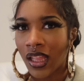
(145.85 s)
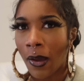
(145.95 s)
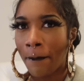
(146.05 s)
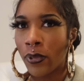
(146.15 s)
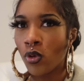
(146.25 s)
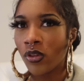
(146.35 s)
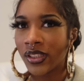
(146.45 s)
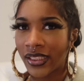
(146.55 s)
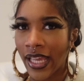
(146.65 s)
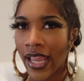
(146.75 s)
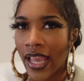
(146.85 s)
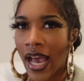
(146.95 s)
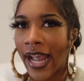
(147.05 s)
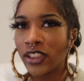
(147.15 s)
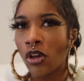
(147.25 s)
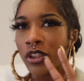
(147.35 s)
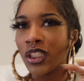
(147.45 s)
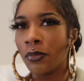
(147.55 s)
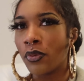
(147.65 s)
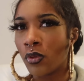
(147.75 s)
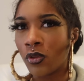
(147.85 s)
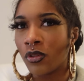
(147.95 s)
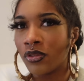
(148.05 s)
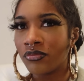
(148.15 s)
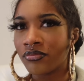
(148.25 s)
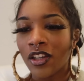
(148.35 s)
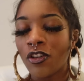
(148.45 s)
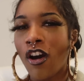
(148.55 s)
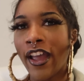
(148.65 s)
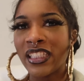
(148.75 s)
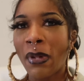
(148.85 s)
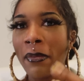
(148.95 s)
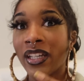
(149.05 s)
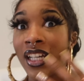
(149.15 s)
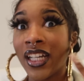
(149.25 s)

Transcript: Bull said I talked to bull. Call his mama